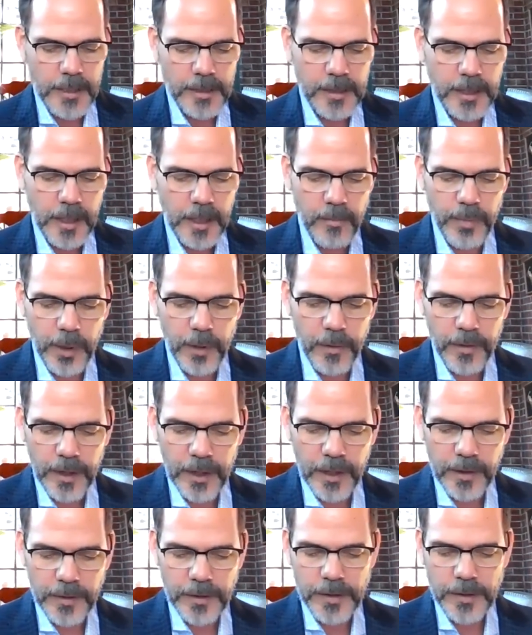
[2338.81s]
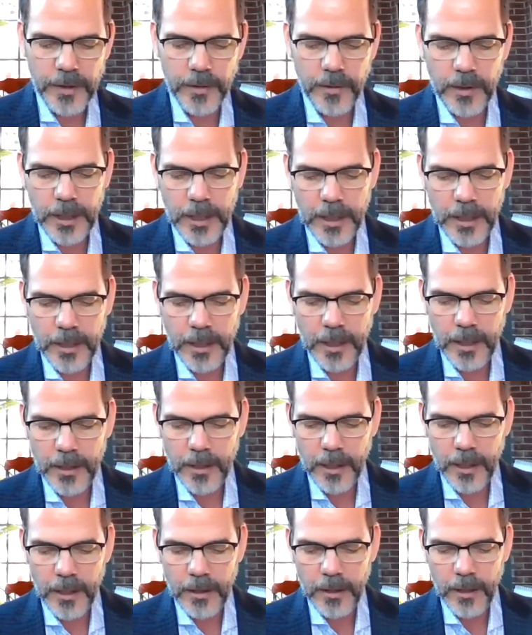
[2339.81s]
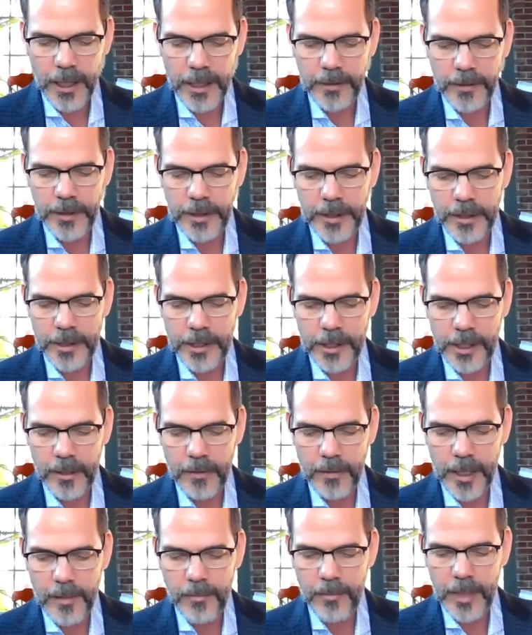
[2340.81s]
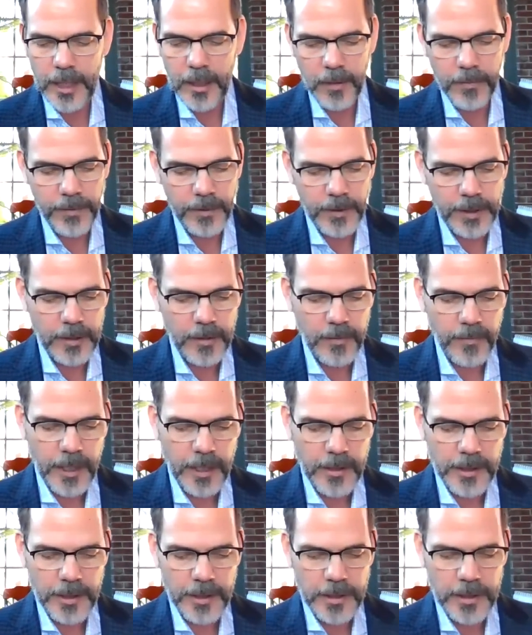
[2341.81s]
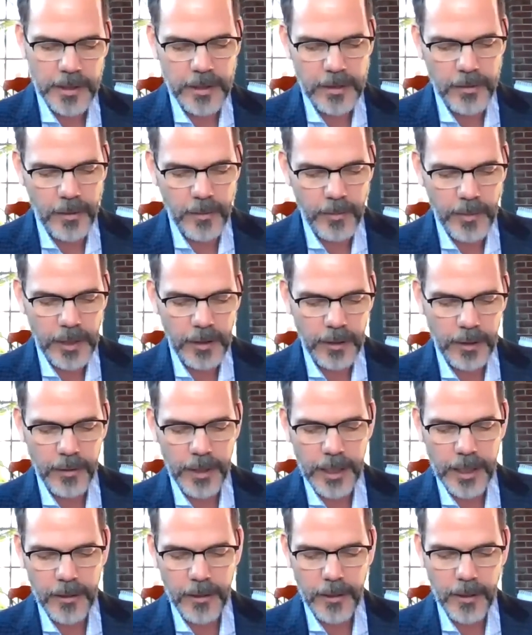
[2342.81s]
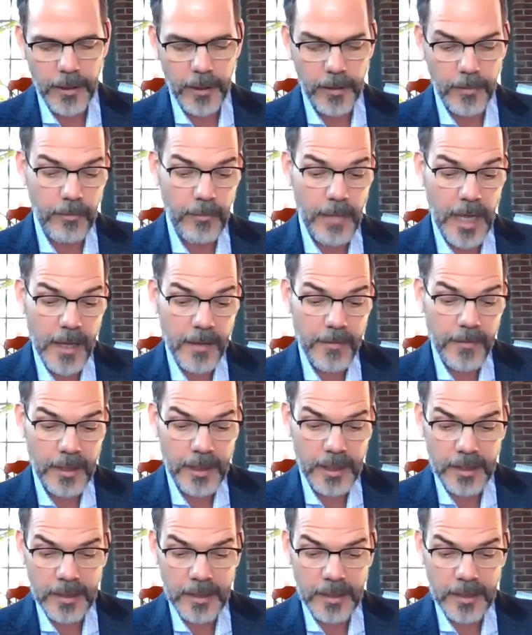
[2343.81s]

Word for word: seem both ill-suited and unlikely to generate meaningful interventions to ameliorate or may even